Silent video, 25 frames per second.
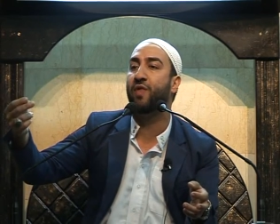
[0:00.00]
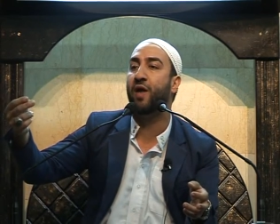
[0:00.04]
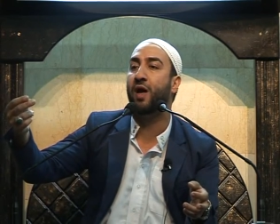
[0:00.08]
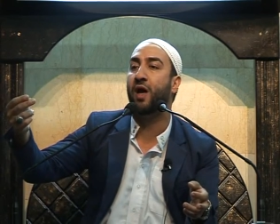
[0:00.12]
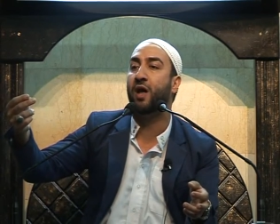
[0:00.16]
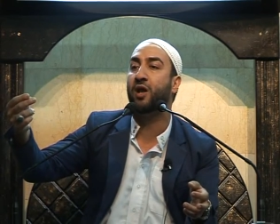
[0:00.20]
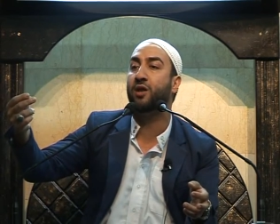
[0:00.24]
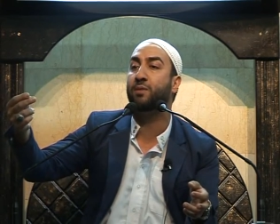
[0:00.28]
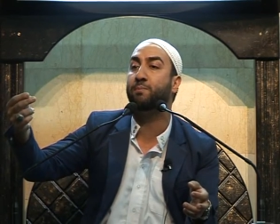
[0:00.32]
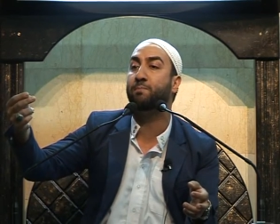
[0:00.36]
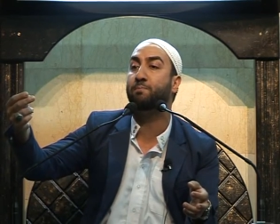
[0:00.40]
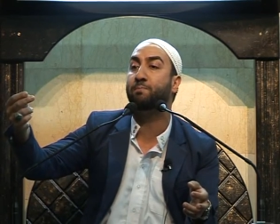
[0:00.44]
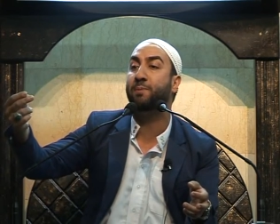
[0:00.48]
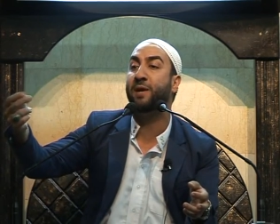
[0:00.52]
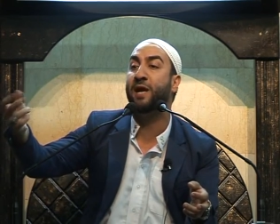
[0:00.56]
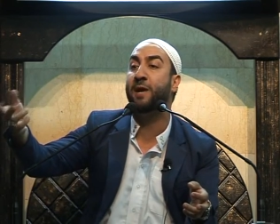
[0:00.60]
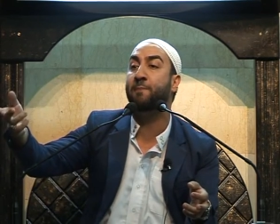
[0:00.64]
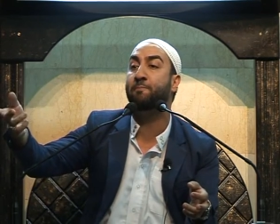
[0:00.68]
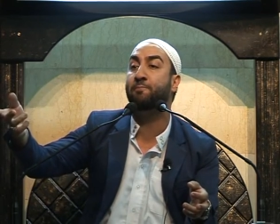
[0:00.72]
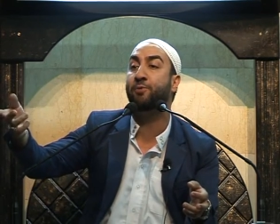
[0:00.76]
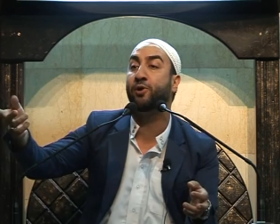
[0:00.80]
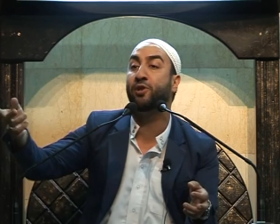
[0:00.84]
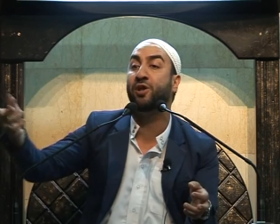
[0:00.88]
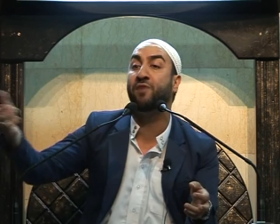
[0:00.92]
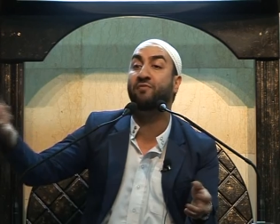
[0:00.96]
the
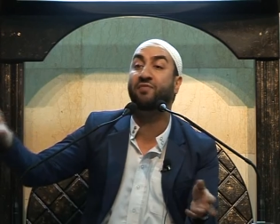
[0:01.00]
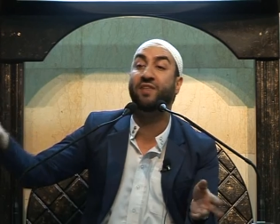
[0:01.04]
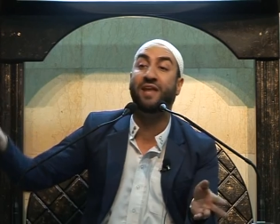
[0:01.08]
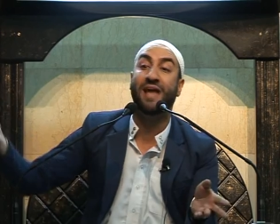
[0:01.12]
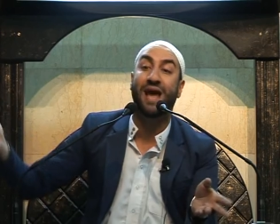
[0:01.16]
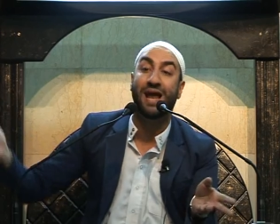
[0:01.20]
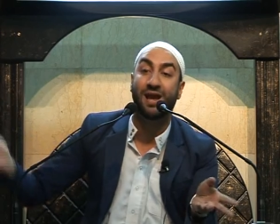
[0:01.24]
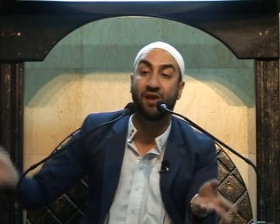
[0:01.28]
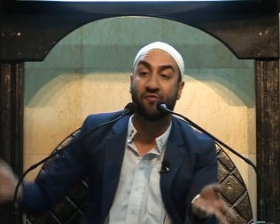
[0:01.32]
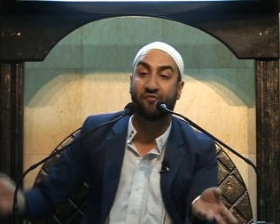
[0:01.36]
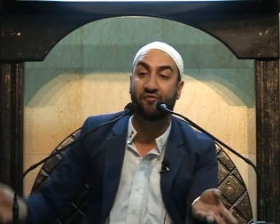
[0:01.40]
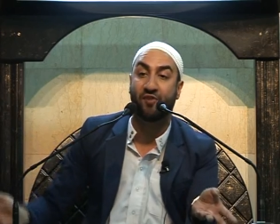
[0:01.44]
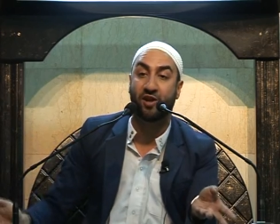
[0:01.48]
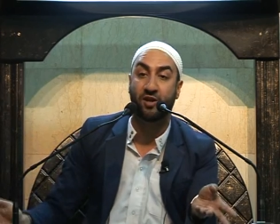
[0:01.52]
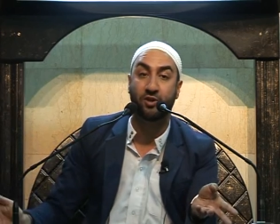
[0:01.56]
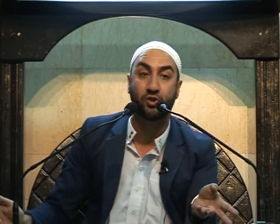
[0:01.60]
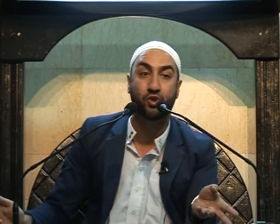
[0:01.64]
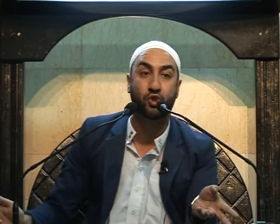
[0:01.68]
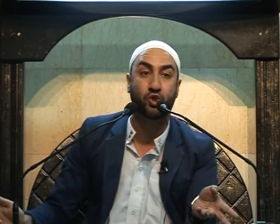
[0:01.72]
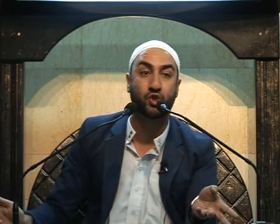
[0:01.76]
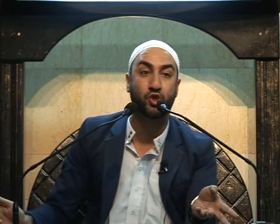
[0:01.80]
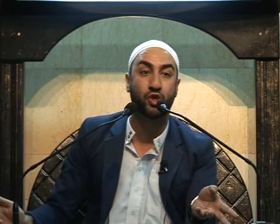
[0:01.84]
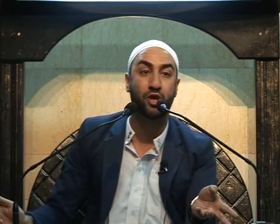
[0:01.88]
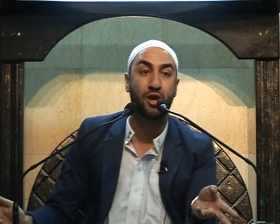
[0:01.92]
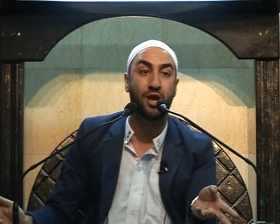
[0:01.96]
people of the
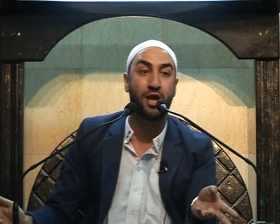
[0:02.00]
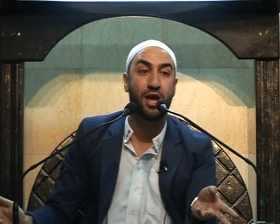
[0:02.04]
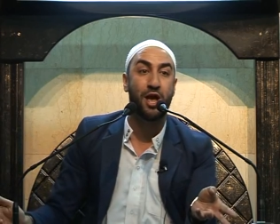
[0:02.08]
elephant?